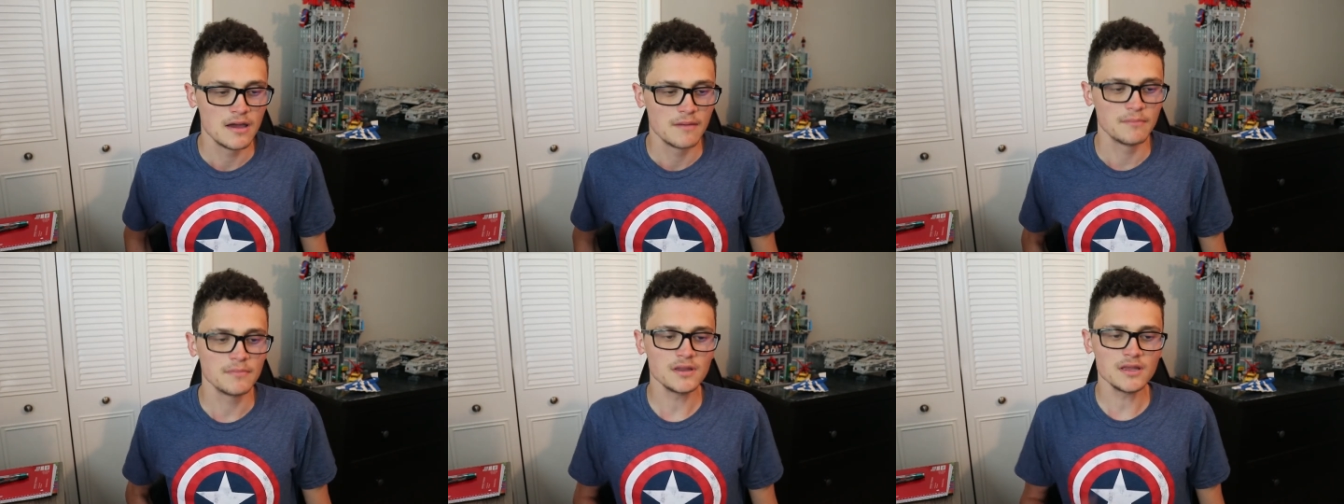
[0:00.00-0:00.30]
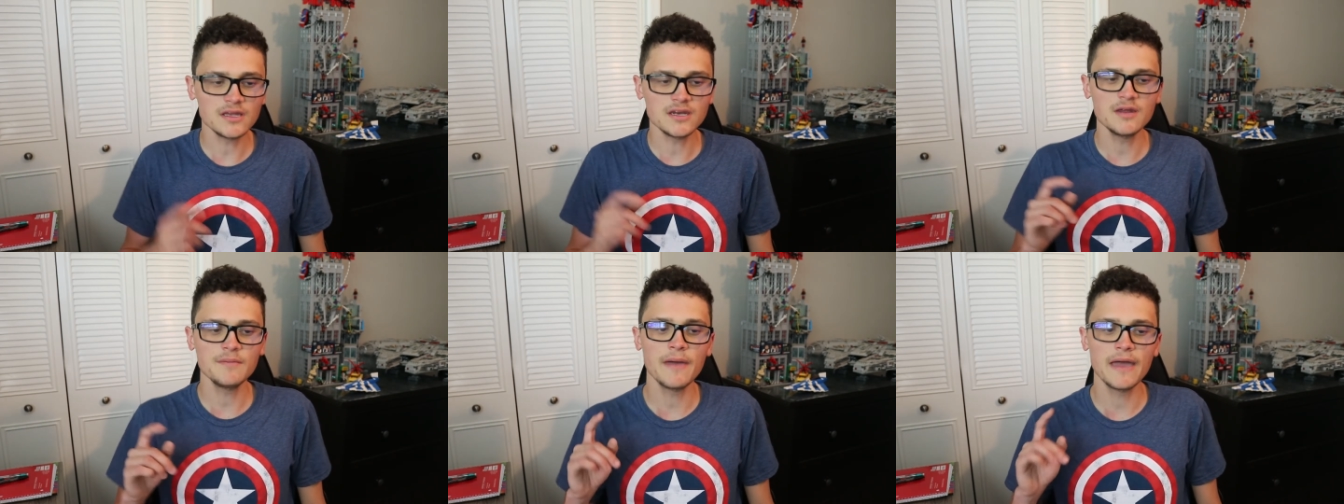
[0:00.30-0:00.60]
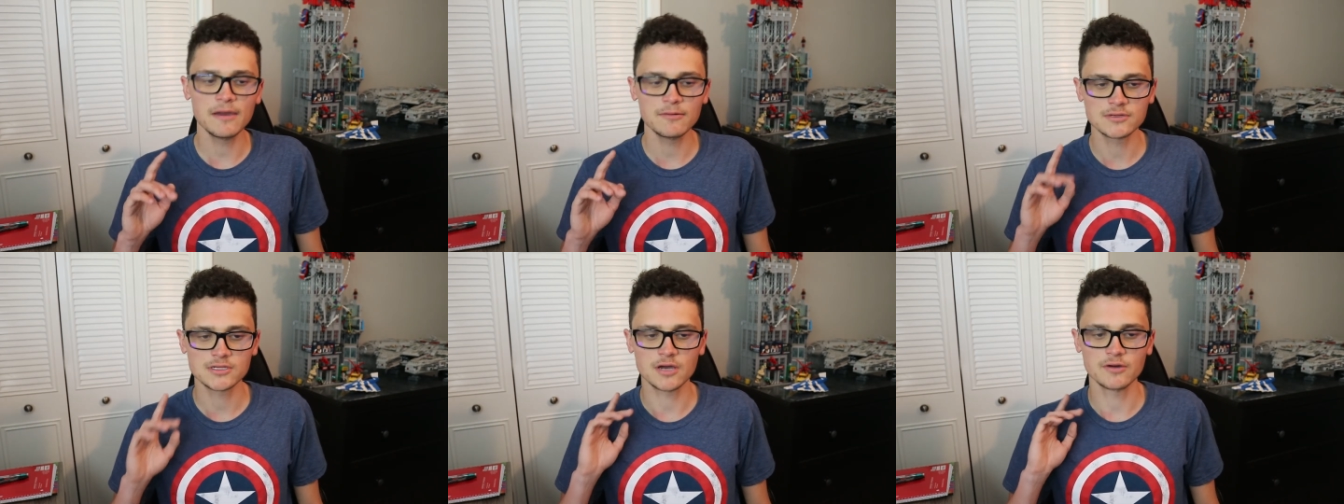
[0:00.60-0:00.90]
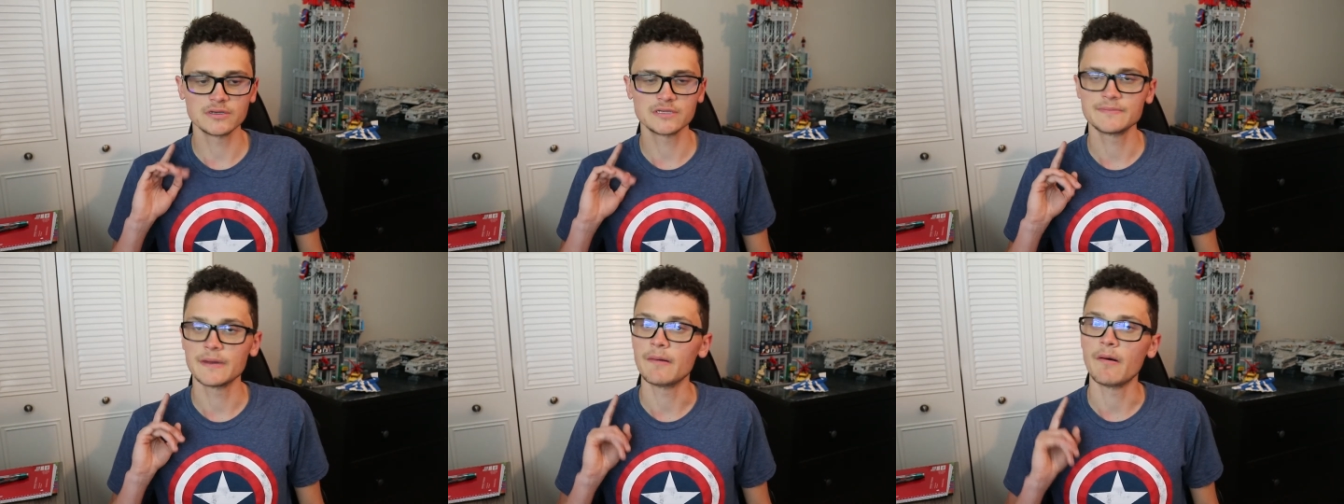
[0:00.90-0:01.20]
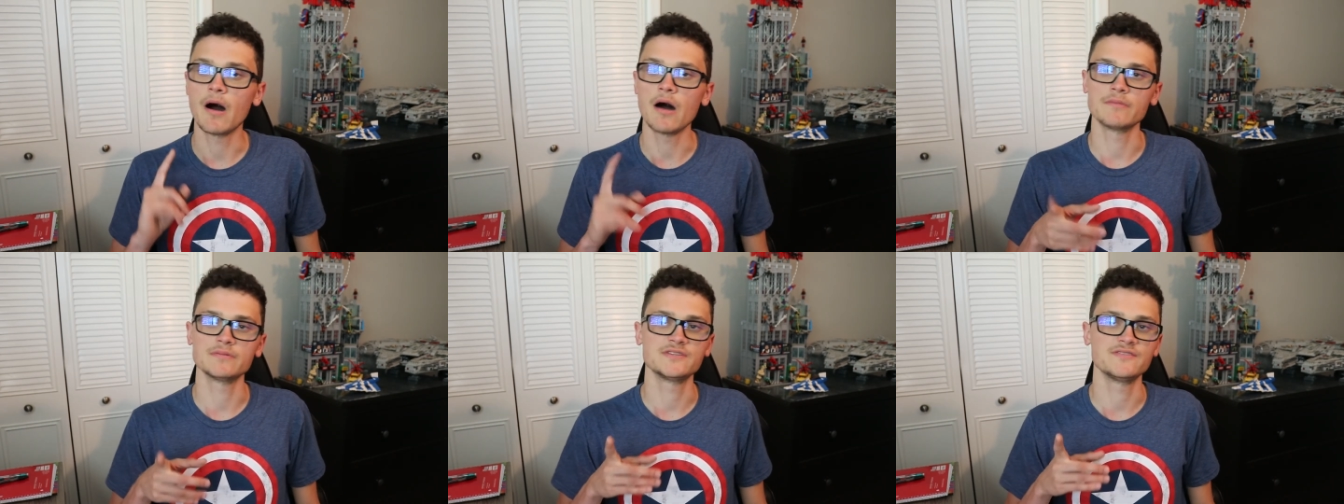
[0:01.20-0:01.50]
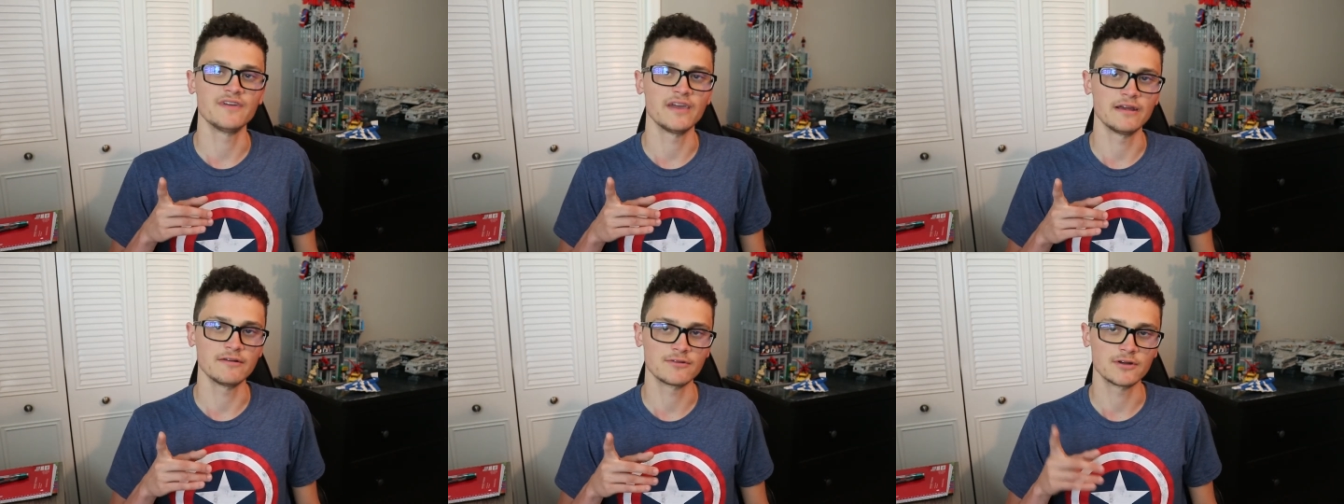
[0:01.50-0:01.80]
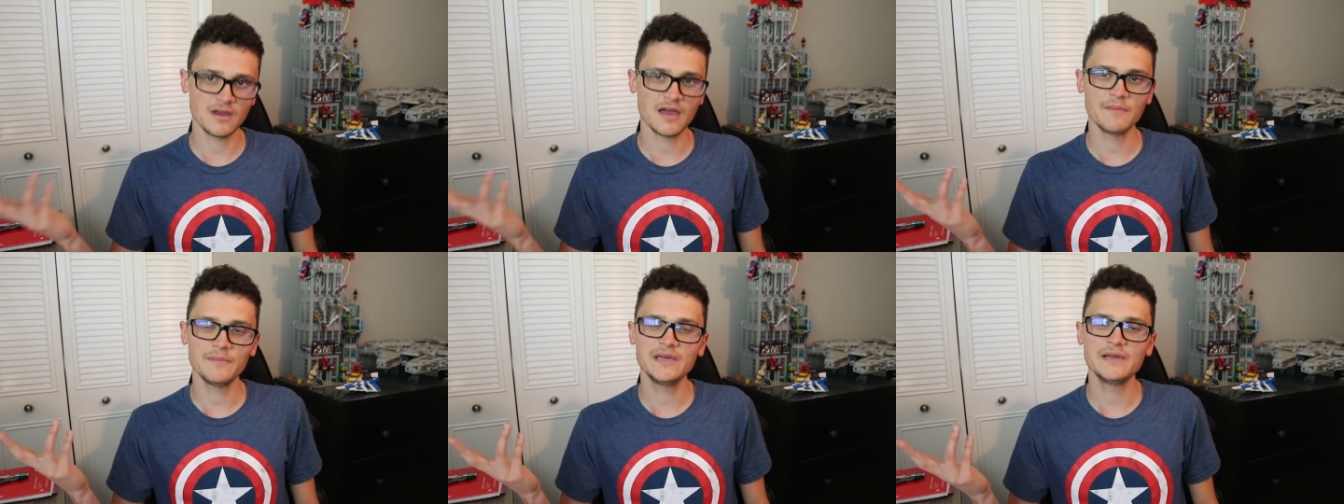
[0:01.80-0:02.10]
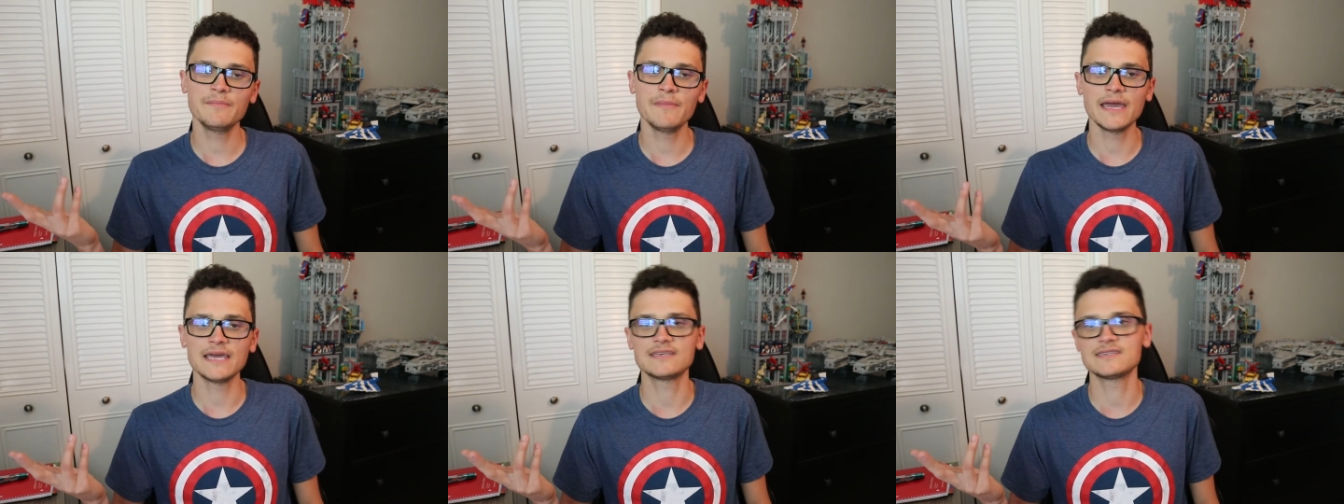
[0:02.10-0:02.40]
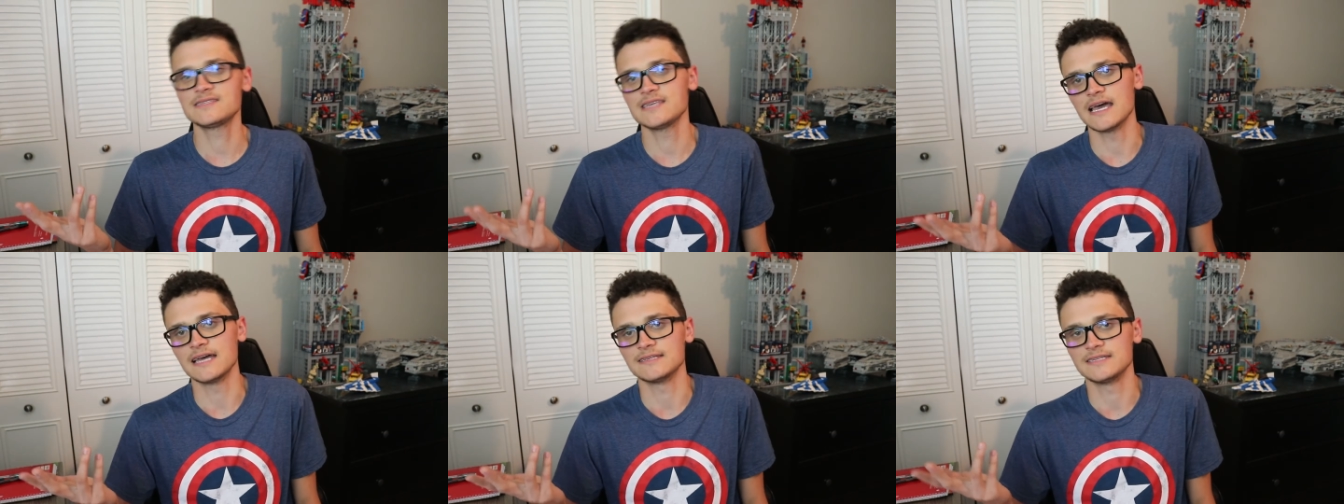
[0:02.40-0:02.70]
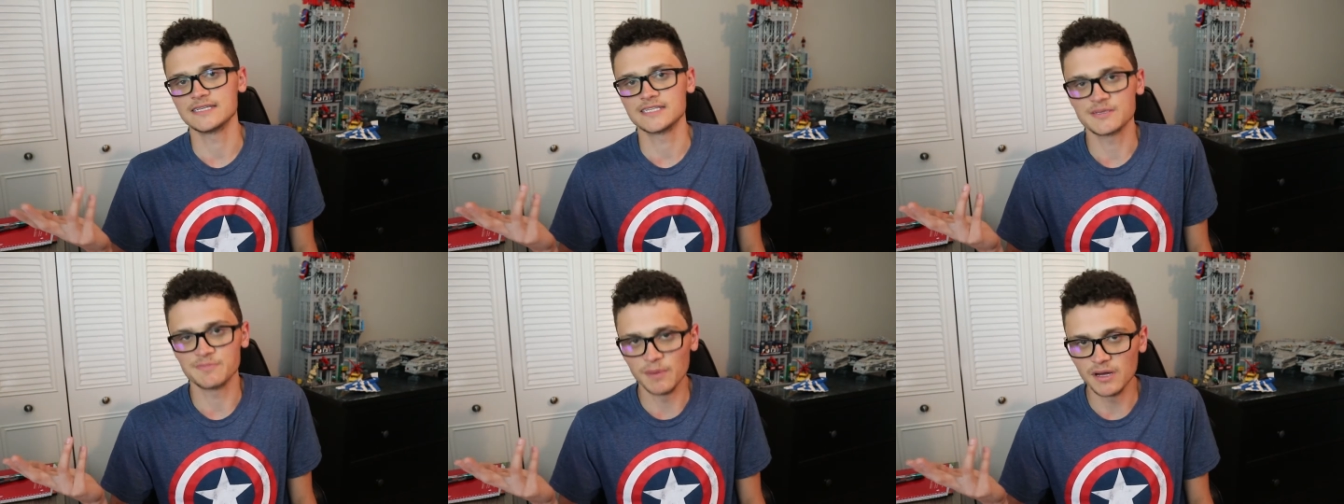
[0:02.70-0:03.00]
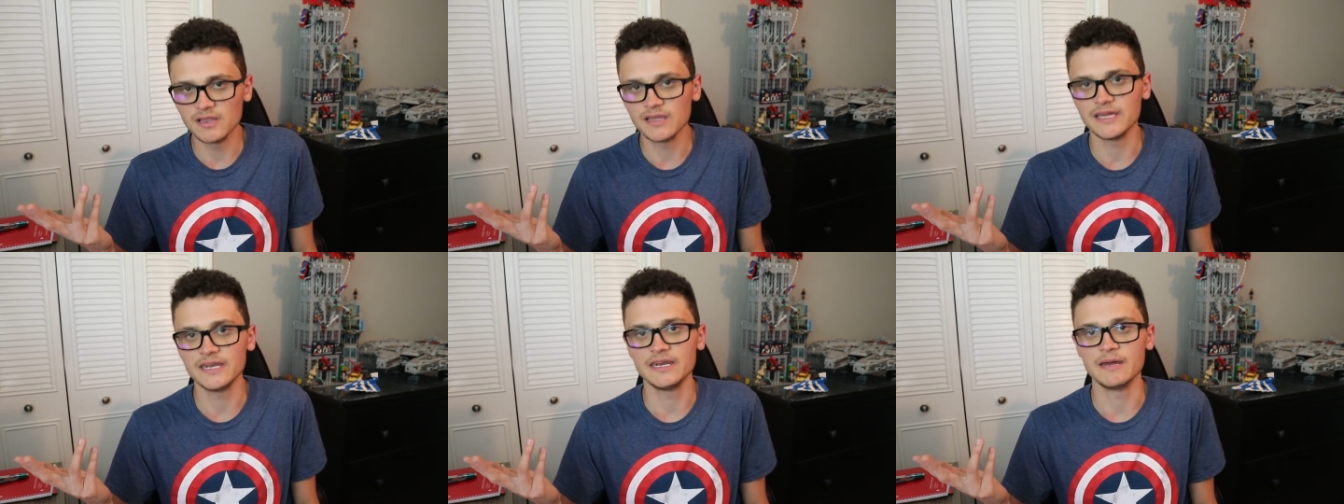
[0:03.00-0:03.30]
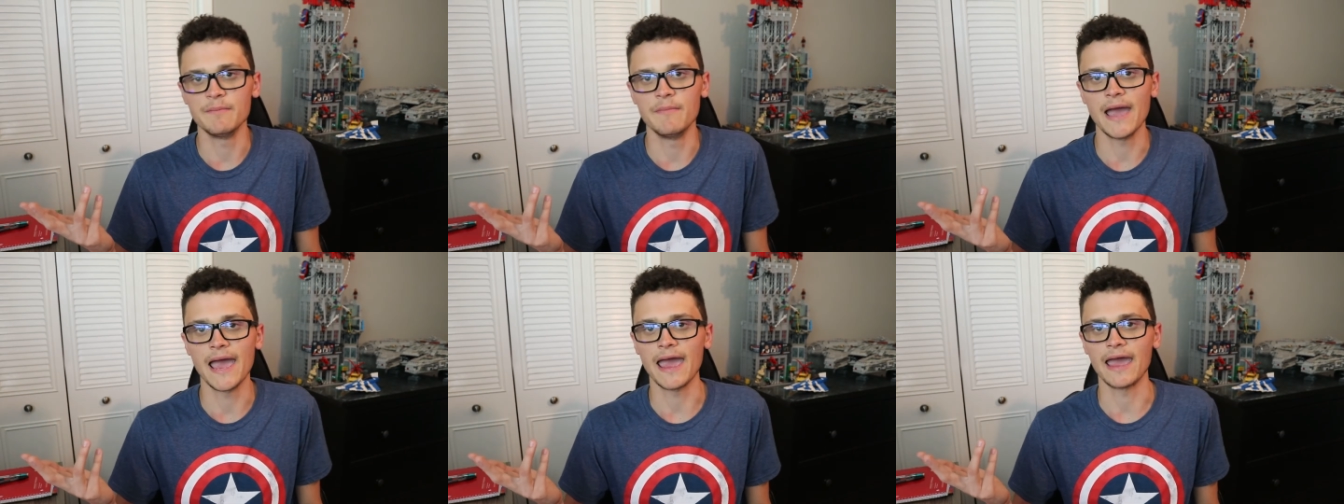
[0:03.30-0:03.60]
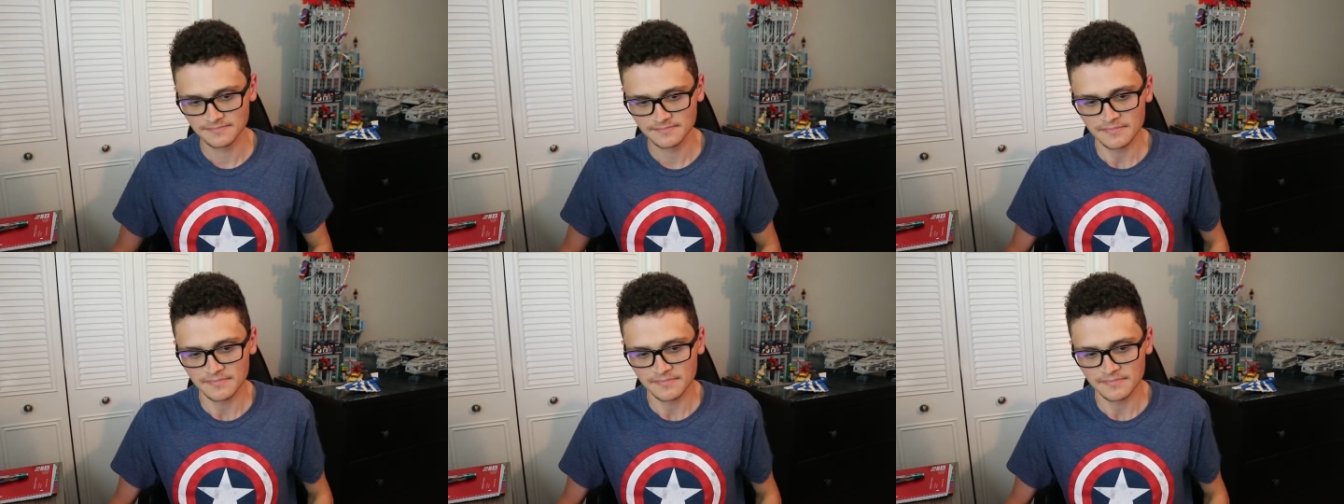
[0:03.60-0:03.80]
Melinda May was always my mom's favorite. I mean, it makes sense. It's Melinda May.